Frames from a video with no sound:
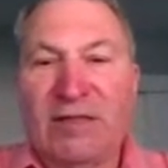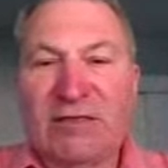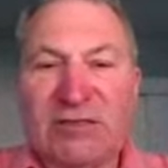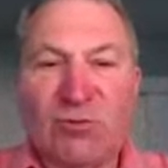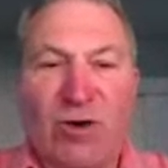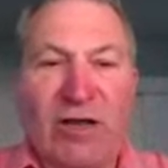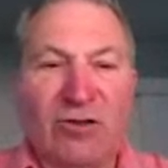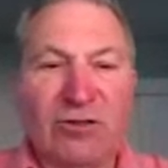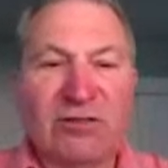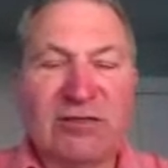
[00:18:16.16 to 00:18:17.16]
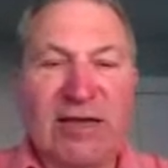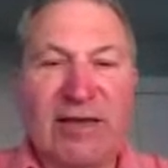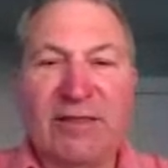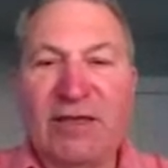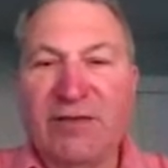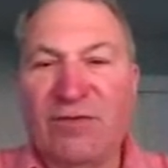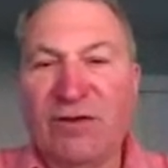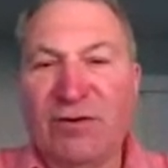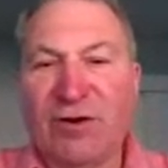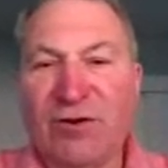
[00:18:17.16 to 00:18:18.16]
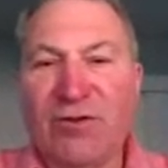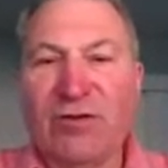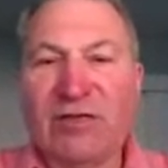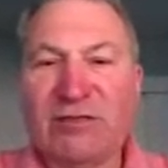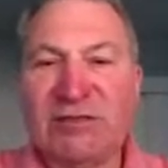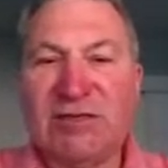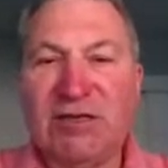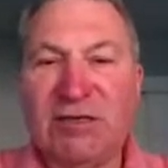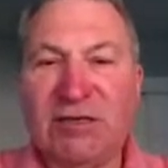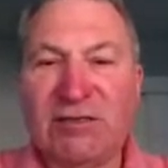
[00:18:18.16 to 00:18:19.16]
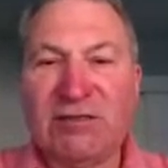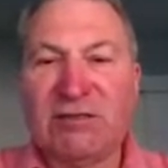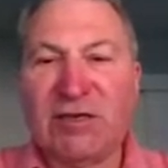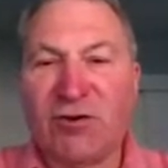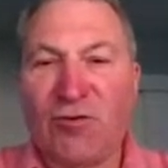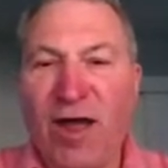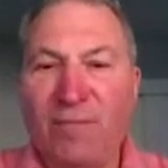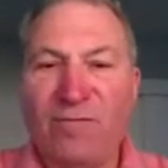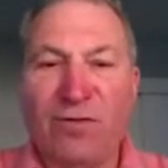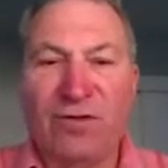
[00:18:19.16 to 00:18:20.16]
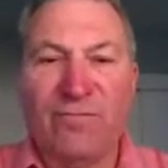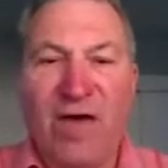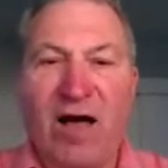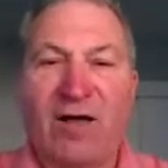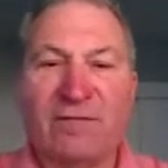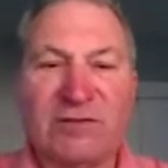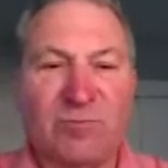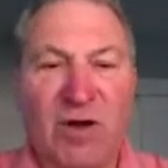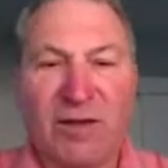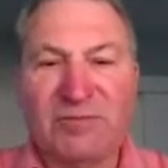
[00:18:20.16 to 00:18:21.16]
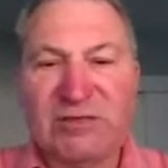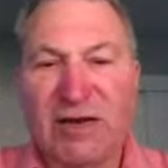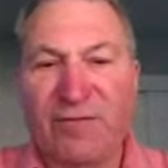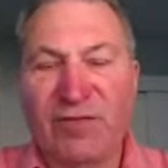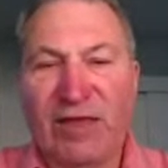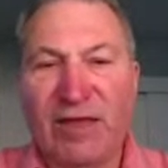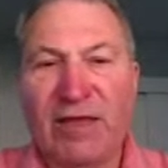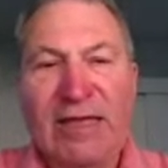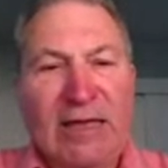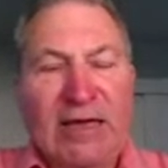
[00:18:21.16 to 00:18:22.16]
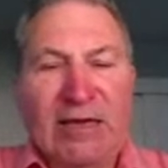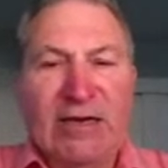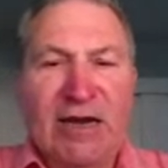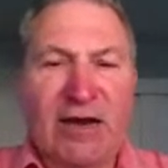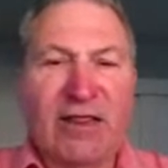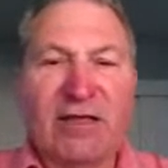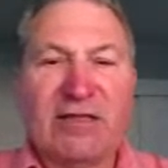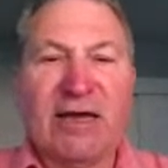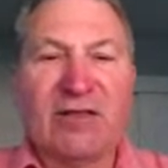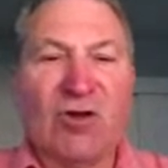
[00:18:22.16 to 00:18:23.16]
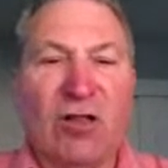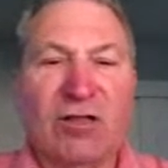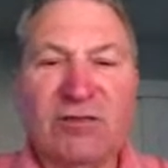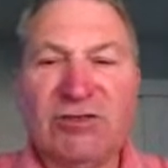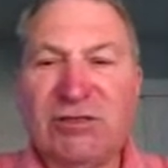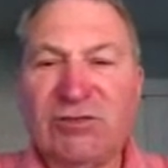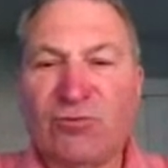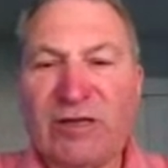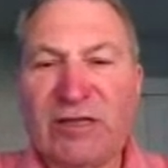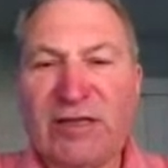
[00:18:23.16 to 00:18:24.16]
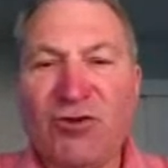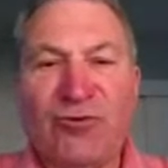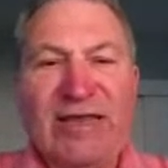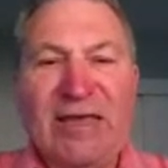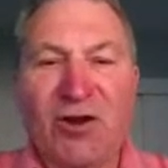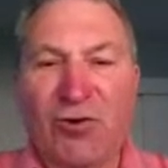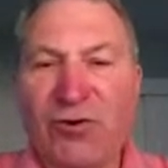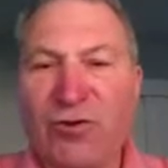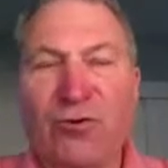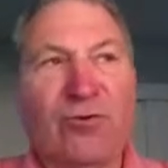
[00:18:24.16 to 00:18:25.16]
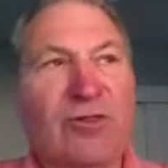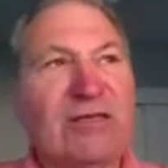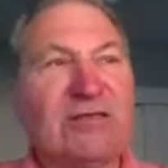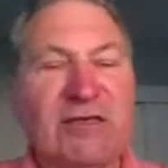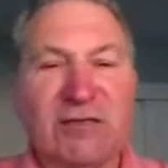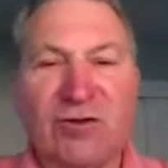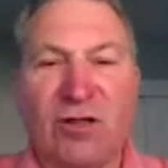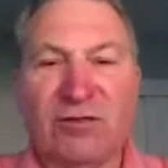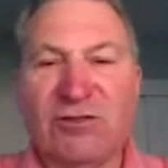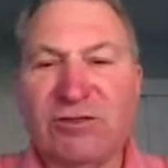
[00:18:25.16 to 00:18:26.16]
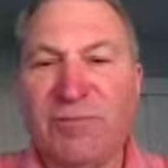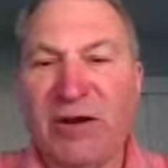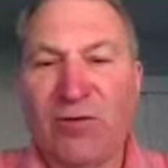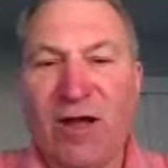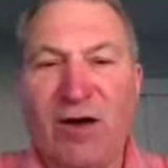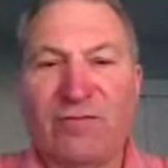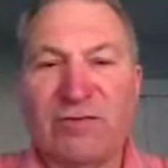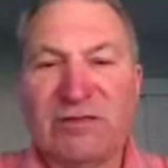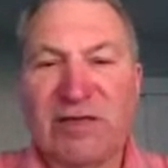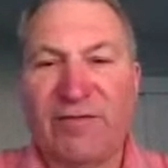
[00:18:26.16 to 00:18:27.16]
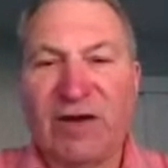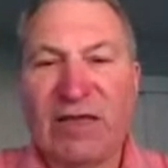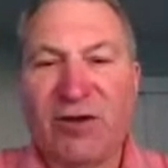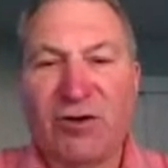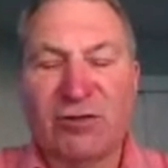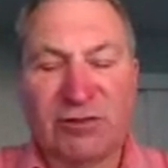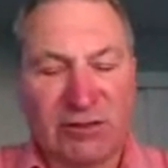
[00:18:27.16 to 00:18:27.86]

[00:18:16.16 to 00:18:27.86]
This is what it looks like. The interior you can see is crammed full of valves and pipes and everything. None of the technology is really unique or new. This technology has been around for 70 years.